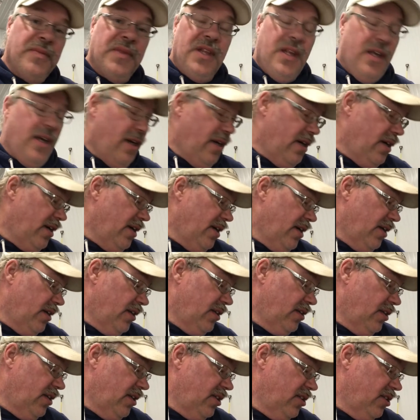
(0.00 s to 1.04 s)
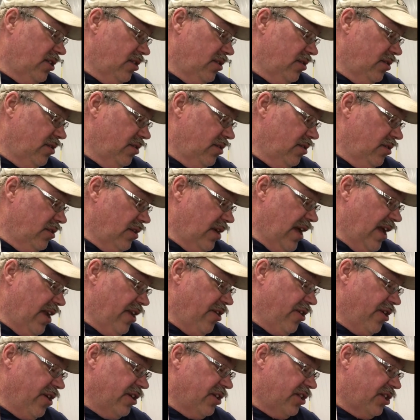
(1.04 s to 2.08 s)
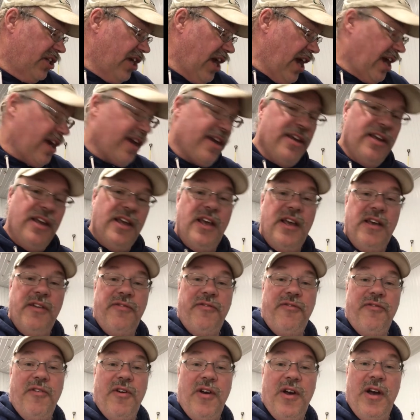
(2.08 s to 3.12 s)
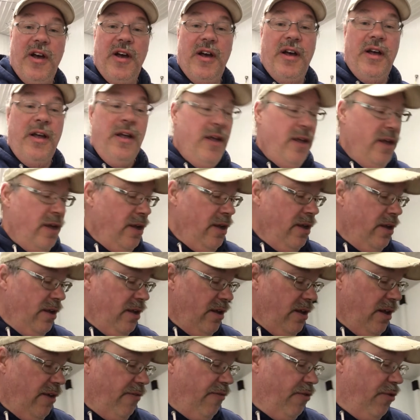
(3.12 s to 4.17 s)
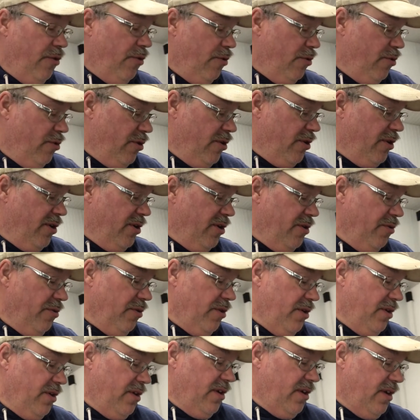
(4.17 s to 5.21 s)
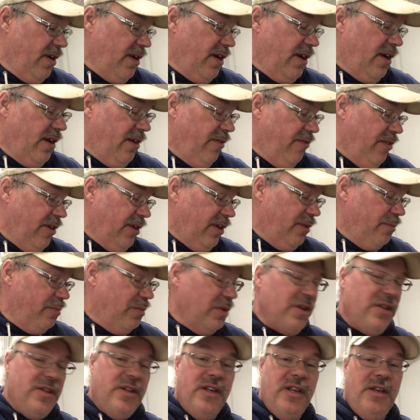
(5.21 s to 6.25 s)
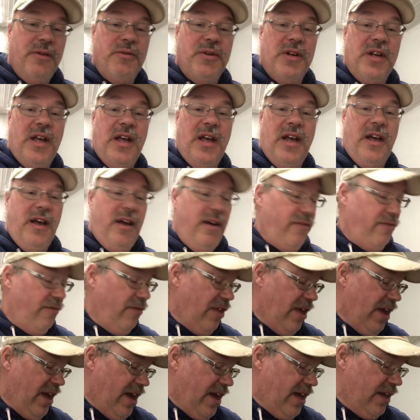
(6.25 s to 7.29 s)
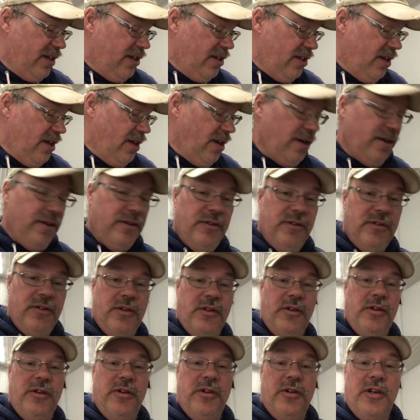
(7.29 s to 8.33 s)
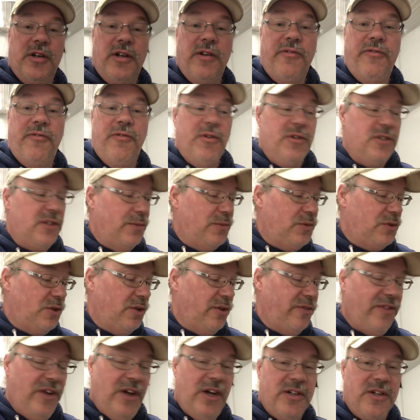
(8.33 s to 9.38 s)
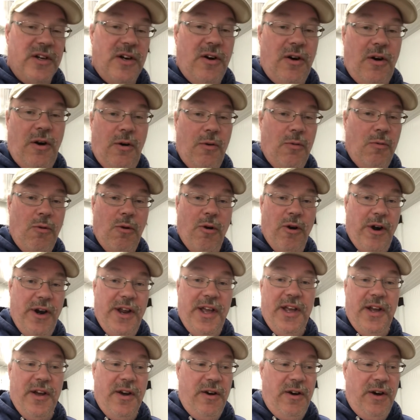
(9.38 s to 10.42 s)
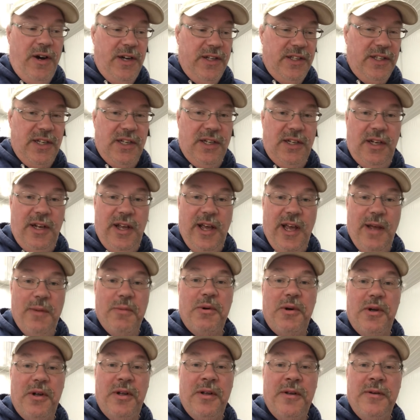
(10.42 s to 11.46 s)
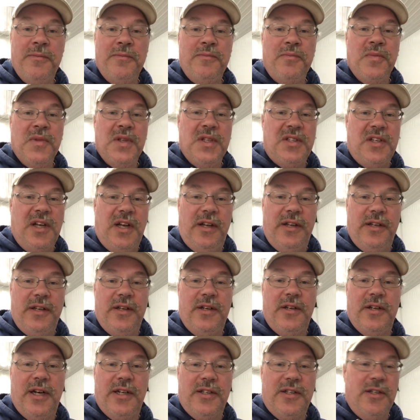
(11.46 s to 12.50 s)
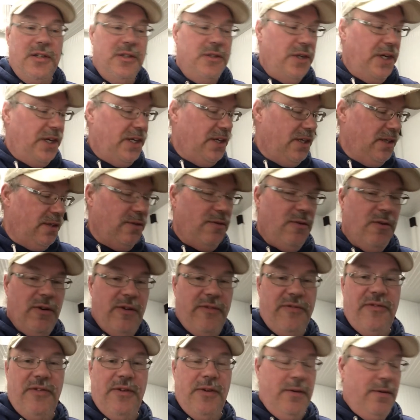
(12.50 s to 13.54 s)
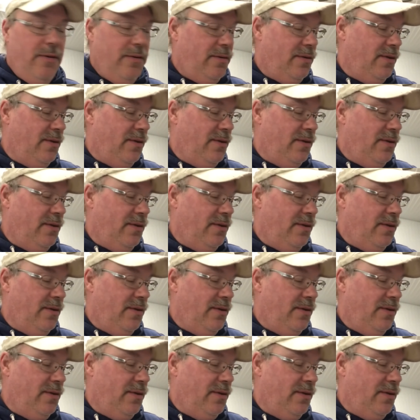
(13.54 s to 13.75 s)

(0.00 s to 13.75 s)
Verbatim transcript: Uh, as, and you can check if, uh, if your uh, availability would have that, you're looking for some sort of alcohol warning on the label telling you not to drink it, or if you,